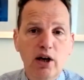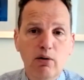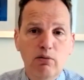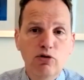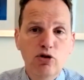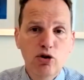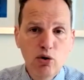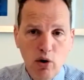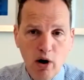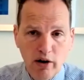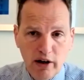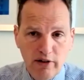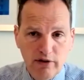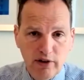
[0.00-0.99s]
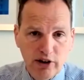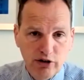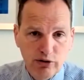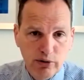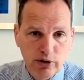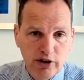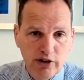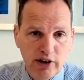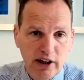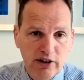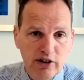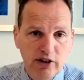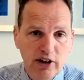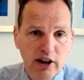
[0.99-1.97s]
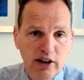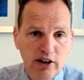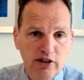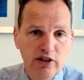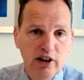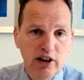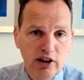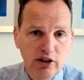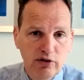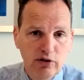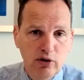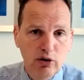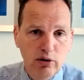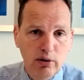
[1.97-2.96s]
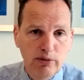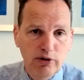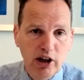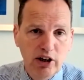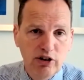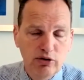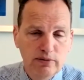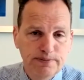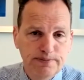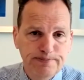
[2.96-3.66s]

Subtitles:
No RA flares were detected in a tight follow-up schedule.